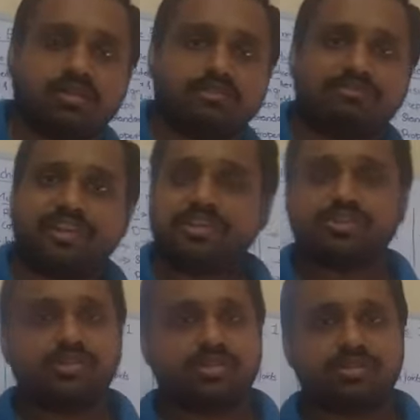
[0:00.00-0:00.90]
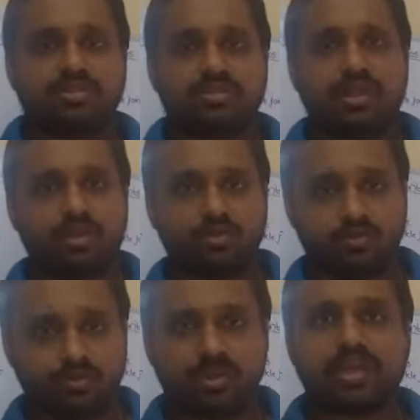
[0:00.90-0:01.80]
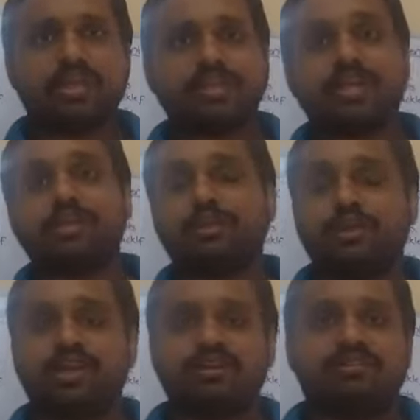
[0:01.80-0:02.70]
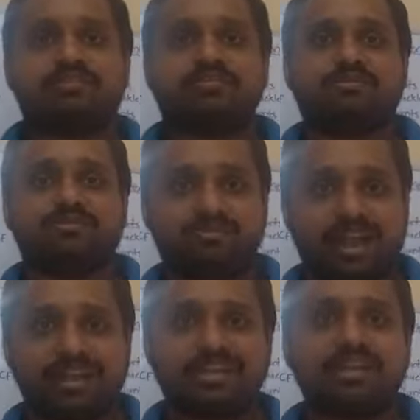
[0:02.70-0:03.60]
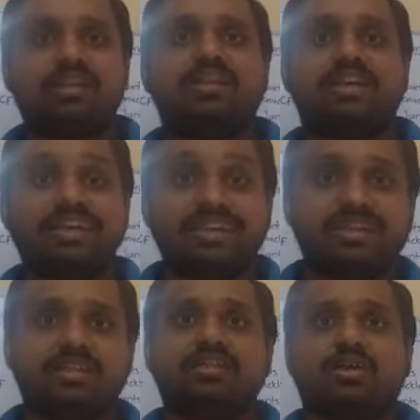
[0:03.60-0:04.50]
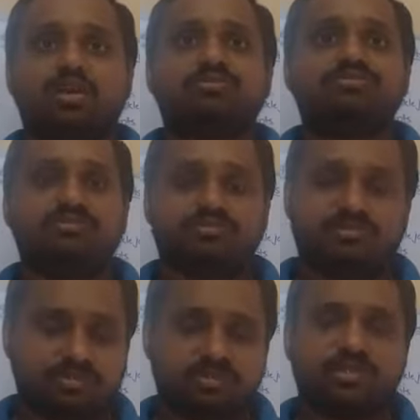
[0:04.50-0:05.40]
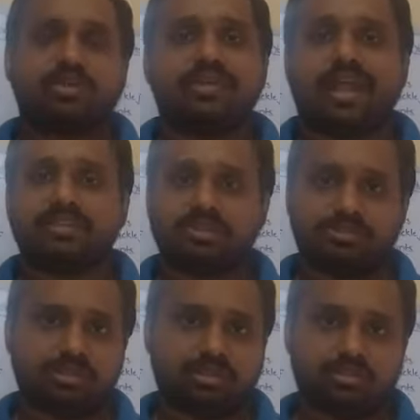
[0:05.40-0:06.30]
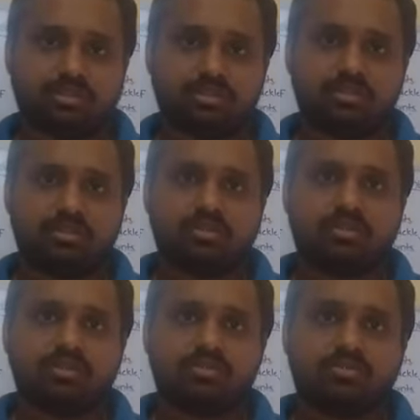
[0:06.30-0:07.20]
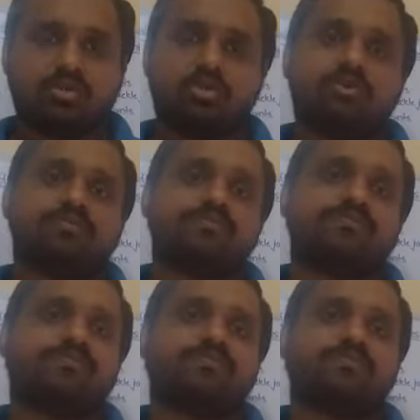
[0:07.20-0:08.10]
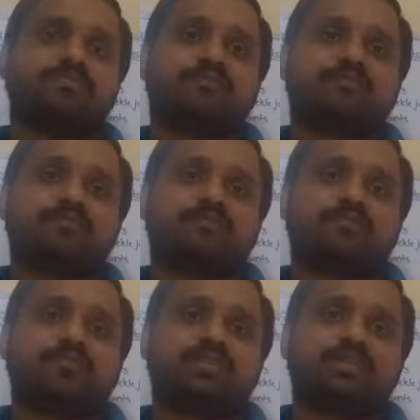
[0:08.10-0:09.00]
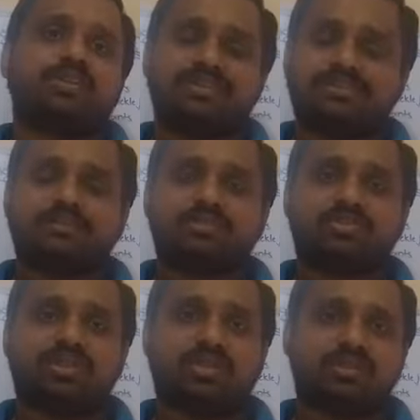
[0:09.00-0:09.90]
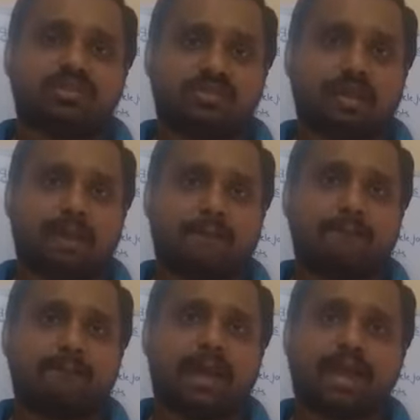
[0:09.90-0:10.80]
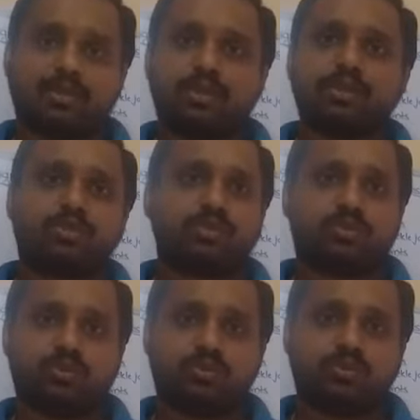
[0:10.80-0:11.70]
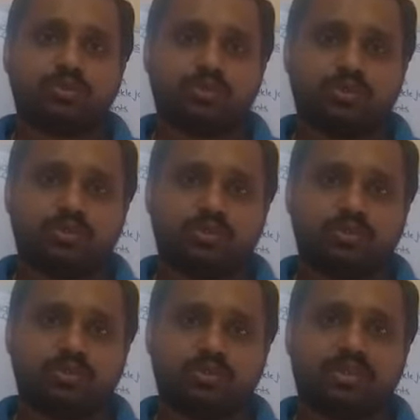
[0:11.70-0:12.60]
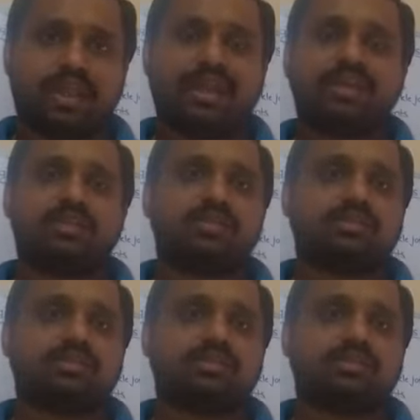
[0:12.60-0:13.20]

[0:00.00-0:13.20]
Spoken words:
finished. Now you are getting into your final year of your graduation. So this semester I'm going to take